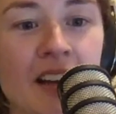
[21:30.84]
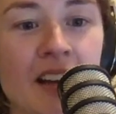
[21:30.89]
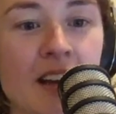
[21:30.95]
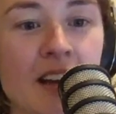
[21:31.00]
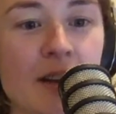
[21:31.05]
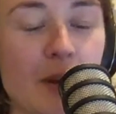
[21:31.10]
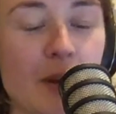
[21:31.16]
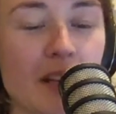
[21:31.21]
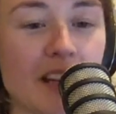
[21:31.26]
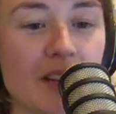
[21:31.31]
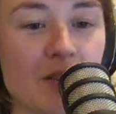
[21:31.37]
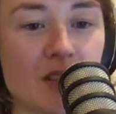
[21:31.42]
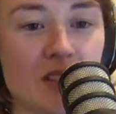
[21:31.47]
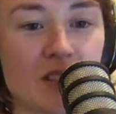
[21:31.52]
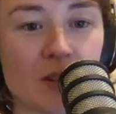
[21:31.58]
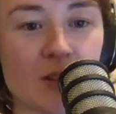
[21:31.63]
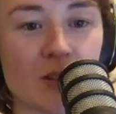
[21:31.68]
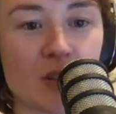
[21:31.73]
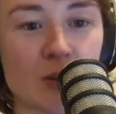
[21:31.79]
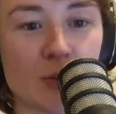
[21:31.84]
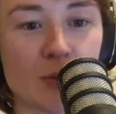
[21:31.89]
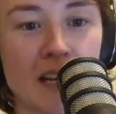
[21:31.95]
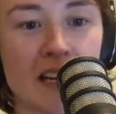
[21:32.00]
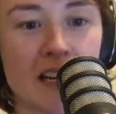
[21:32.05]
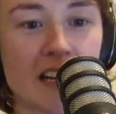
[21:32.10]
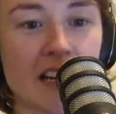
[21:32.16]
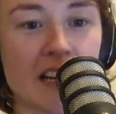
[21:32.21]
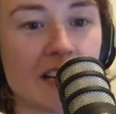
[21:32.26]
But like with social
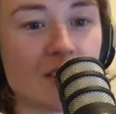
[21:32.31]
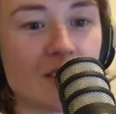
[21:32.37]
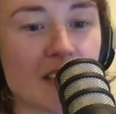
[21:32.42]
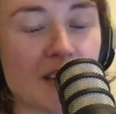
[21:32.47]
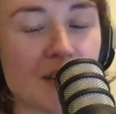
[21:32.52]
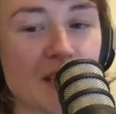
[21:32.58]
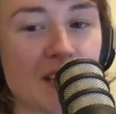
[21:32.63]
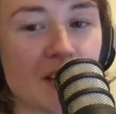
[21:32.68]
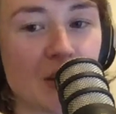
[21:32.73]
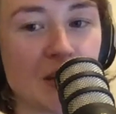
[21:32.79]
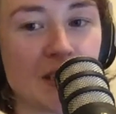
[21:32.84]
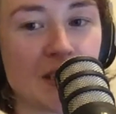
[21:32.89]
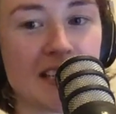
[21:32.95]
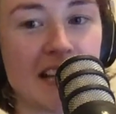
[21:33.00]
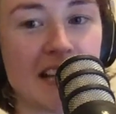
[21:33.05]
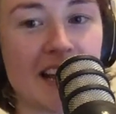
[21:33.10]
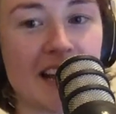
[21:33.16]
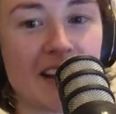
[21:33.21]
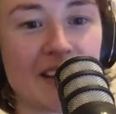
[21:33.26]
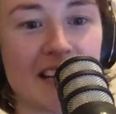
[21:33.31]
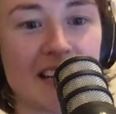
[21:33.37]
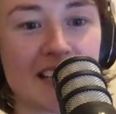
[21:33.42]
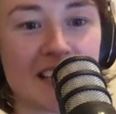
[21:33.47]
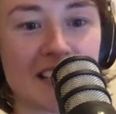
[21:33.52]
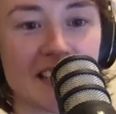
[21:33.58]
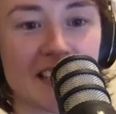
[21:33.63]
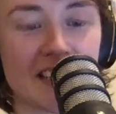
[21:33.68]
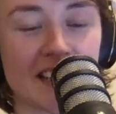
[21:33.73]
media, if something goes down,
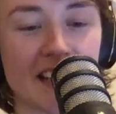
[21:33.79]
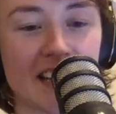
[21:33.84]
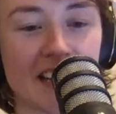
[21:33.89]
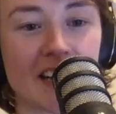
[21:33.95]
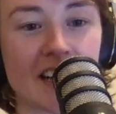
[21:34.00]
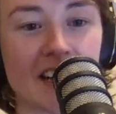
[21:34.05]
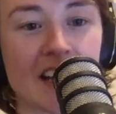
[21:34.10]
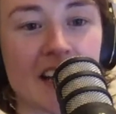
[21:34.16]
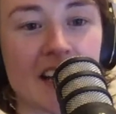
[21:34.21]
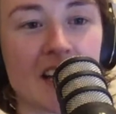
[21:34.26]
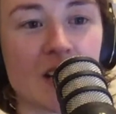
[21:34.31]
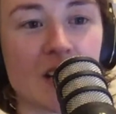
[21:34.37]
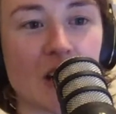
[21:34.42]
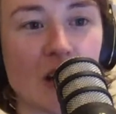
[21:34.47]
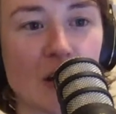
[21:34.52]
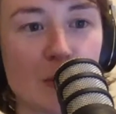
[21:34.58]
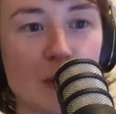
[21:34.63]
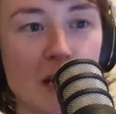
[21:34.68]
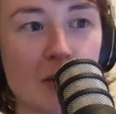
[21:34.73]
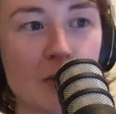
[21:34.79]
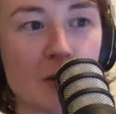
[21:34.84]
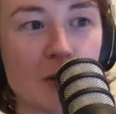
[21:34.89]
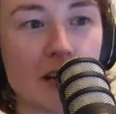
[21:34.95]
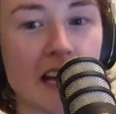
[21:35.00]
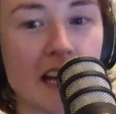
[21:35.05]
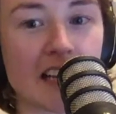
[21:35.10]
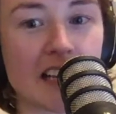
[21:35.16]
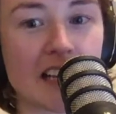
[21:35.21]
that's it. Like, you know, people
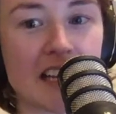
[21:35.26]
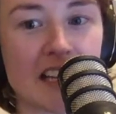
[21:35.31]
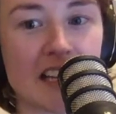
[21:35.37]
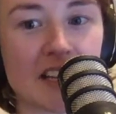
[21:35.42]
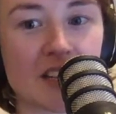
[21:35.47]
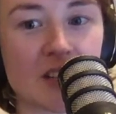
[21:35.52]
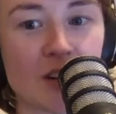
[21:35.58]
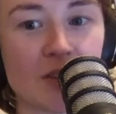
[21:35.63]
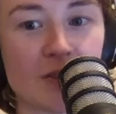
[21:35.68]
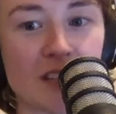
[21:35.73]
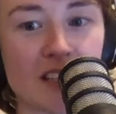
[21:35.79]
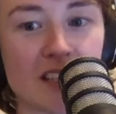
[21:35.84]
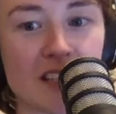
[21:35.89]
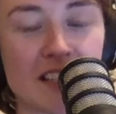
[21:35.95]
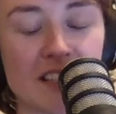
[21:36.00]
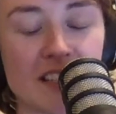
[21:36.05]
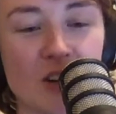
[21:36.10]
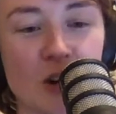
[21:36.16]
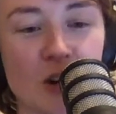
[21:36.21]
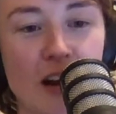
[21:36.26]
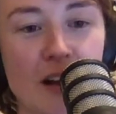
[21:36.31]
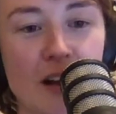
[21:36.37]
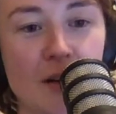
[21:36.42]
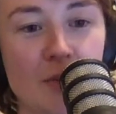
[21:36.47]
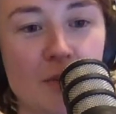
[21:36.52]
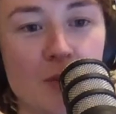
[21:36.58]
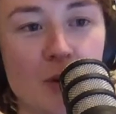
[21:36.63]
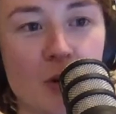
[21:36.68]
get kicked off
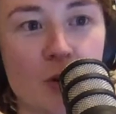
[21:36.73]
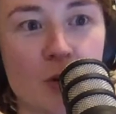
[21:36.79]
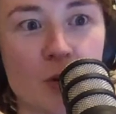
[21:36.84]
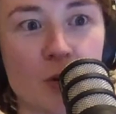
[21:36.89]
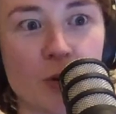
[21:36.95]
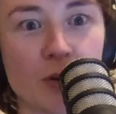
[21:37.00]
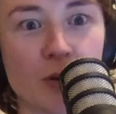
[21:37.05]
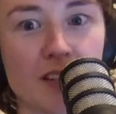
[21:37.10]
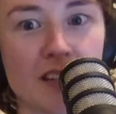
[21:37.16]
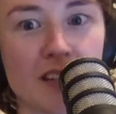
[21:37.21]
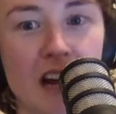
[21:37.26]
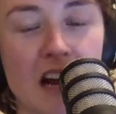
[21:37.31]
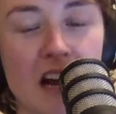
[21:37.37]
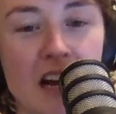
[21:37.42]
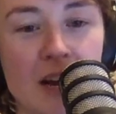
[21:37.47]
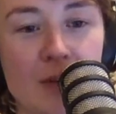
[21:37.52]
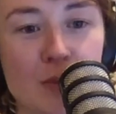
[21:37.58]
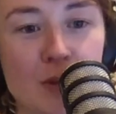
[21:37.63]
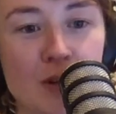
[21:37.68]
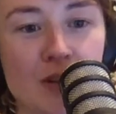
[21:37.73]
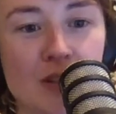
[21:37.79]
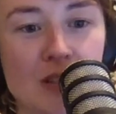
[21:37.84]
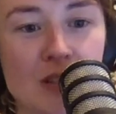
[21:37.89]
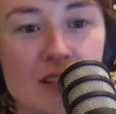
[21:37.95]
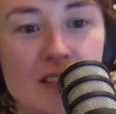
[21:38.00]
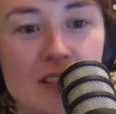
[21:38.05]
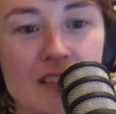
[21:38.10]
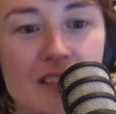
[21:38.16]
Instagram all the time
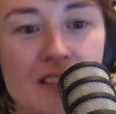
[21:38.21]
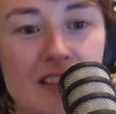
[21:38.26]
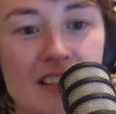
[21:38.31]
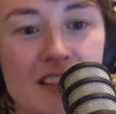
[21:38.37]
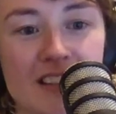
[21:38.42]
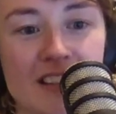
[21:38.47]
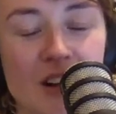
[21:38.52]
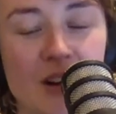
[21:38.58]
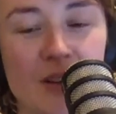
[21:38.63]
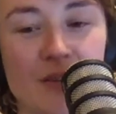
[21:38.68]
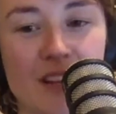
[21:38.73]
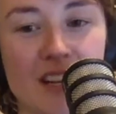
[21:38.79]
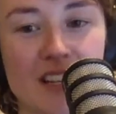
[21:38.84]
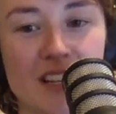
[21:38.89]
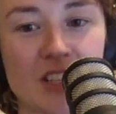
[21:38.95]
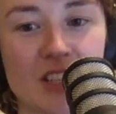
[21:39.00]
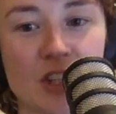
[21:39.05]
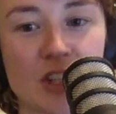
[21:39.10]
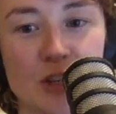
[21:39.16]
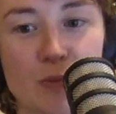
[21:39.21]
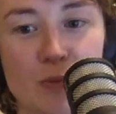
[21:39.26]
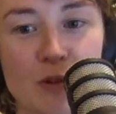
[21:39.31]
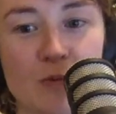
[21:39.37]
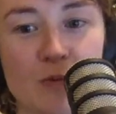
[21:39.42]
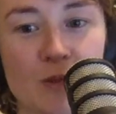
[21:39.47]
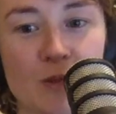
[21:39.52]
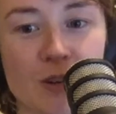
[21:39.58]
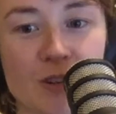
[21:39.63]
because of their stupid
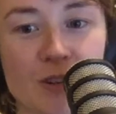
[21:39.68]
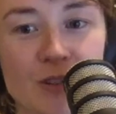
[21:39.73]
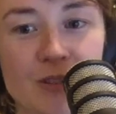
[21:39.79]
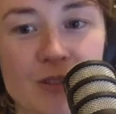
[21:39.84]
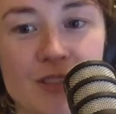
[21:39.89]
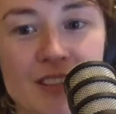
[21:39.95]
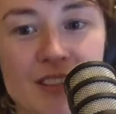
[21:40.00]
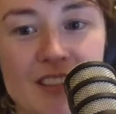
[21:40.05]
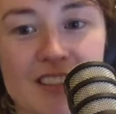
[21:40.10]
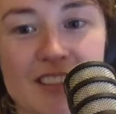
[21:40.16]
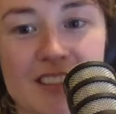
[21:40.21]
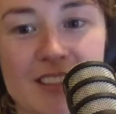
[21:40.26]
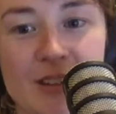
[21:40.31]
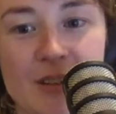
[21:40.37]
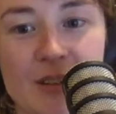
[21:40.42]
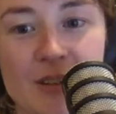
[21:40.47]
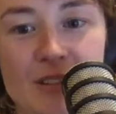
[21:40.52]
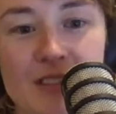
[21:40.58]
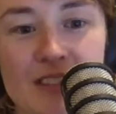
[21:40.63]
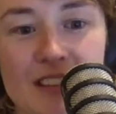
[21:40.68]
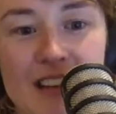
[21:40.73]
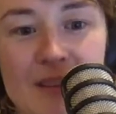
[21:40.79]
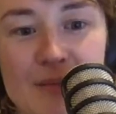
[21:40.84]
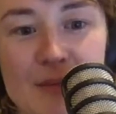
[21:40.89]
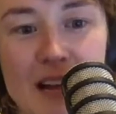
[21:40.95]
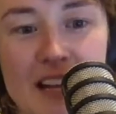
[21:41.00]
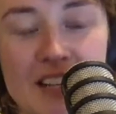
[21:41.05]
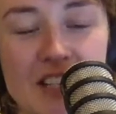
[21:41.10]
yeah. rules. So
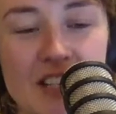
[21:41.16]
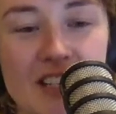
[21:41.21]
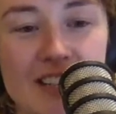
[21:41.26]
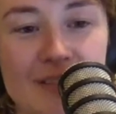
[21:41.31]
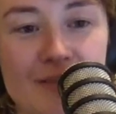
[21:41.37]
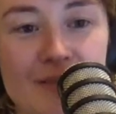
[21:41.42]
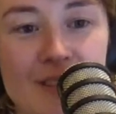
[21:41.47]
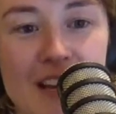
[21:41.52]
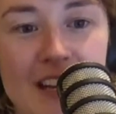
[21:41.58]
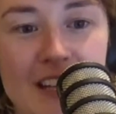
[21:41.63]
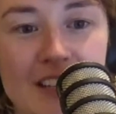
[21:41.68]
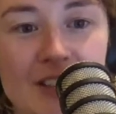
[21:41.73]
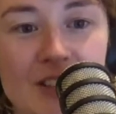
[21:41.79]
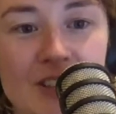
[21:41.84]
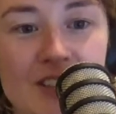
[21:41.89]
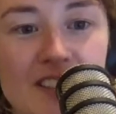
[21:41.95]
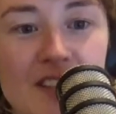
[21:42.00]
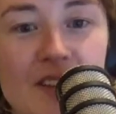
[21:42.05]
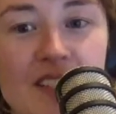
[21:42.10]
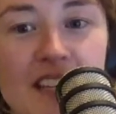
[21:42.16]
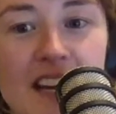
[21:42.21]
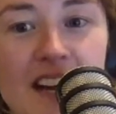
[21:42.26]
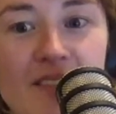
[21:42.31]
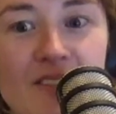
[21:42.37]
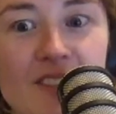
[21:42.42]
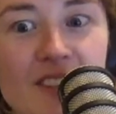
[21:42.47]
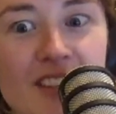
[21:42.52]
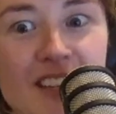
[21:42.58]
imagine if, yeah, you just lost
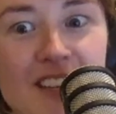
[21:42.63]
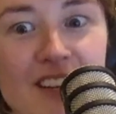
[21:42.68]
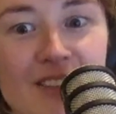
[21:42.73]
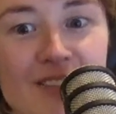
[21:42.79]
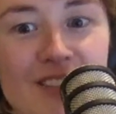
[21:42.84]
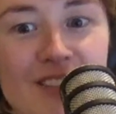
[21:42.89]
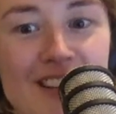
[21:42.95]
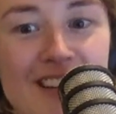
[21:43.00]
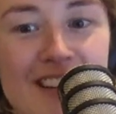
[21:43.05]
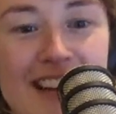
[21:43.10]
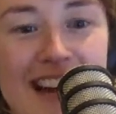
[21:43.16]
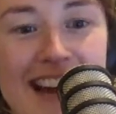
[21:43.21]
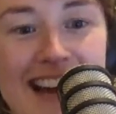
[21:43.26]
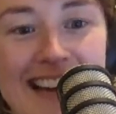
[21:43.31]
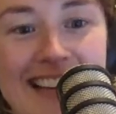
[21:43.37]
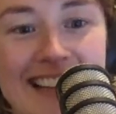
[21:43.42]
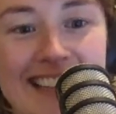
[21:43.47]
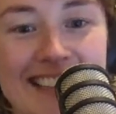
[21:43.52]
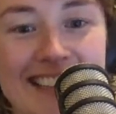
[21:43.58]
everything overnight.